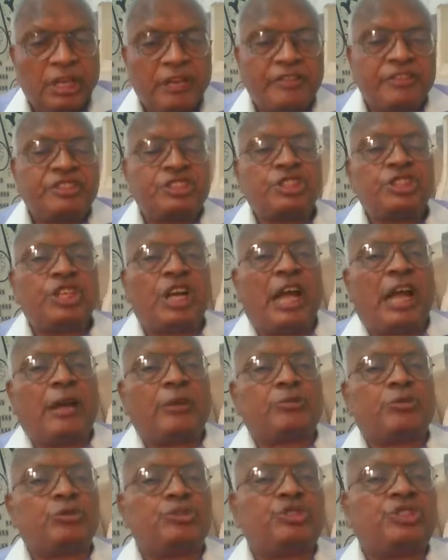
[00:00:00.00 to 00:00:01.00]
which you
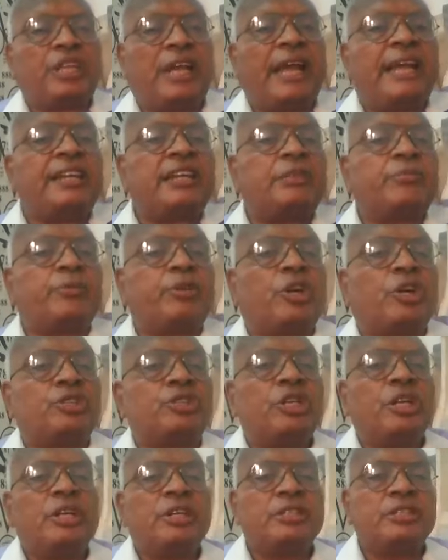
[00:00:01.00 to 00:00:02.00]
have to generate, because